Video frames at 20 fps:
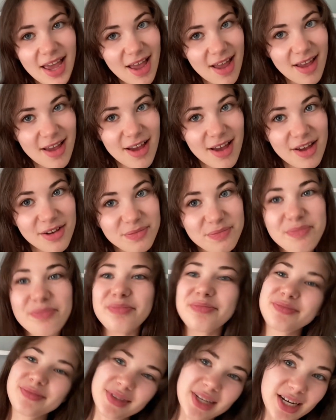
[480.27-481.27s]
yeah,
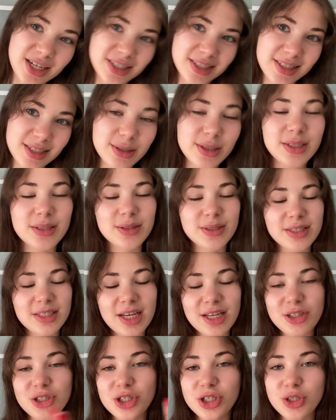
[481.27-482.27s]
that's
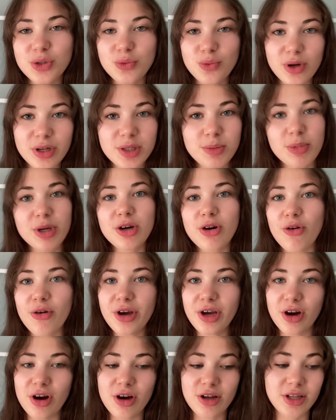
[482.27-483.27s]
just what's been
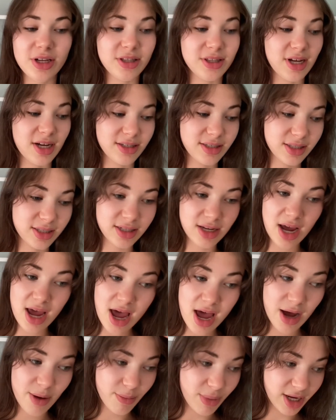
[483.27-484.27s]
going on, and that's
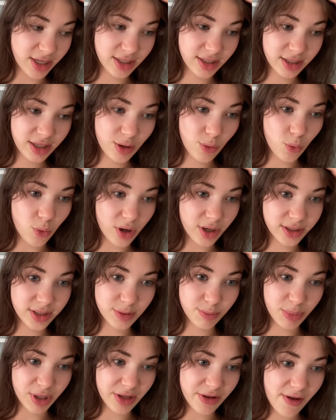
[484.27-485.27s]
basically
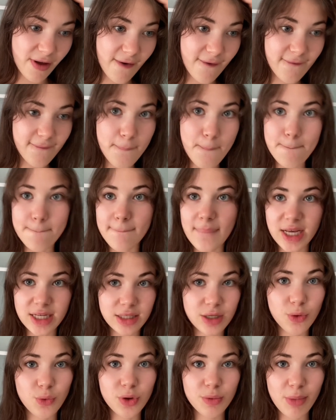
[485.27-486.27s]
what's been
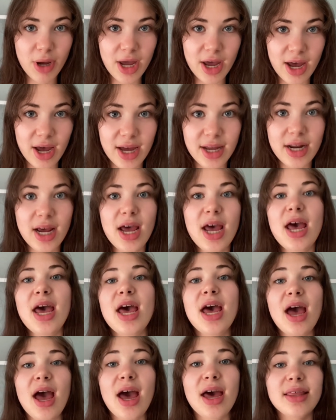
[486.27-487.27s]
messing with my head.
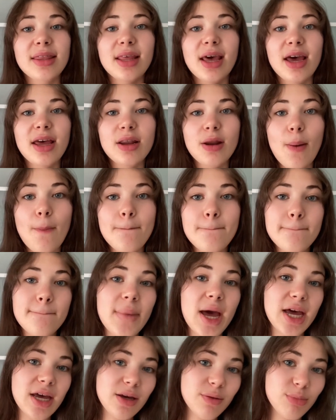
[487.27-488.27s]
And then
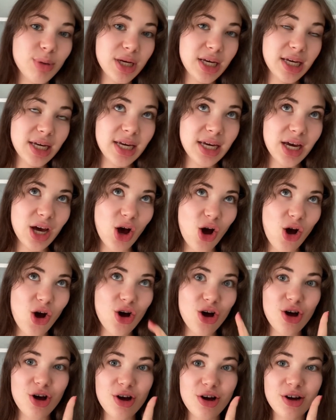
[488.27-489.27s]
maybe
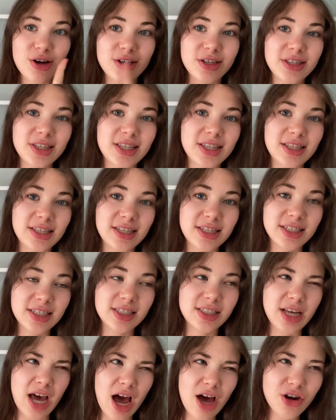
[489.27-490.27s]
on
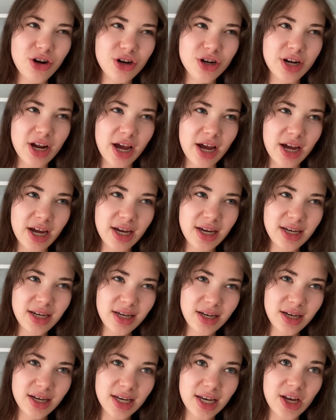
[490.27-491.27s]

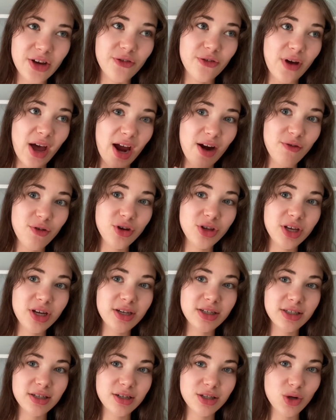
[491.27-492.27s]
Saturday, if
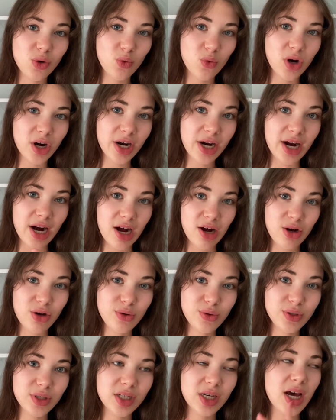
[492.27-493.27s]
everything is gonna work
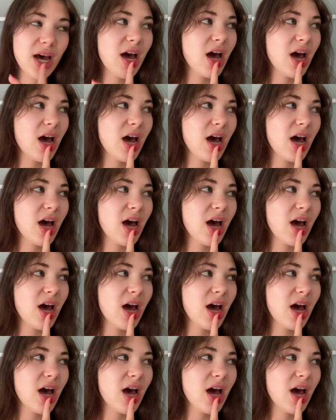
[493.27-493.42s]
out,